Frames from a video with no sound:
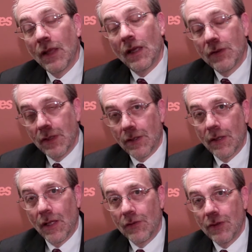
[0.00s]
have a
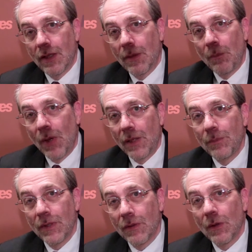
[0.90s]
technology that might be